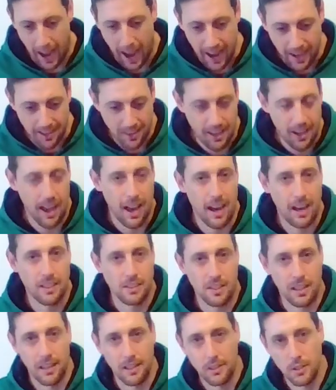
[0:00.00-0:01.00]
act
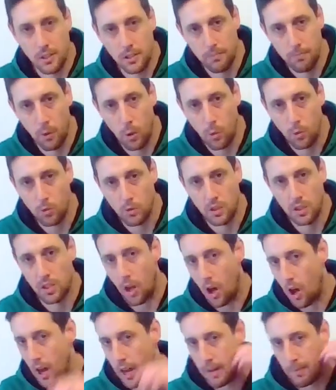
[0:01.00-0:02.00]
cards and a small
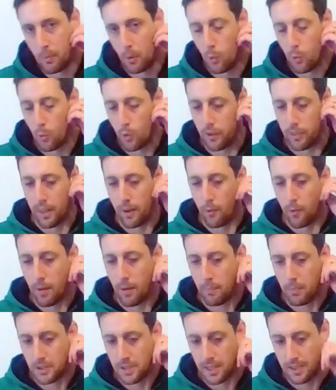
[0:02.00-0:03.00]
sideboard that
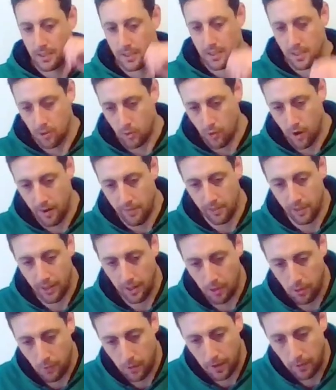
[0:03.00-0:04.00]
represents the
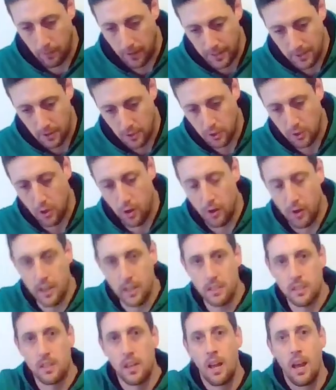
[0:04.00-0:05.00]
traveling 3-ring
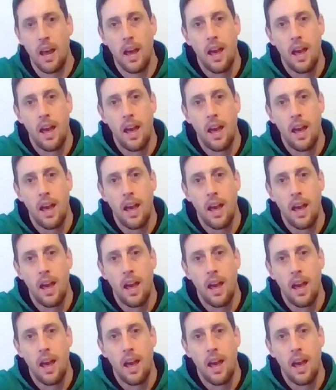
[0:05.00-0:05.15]
circus.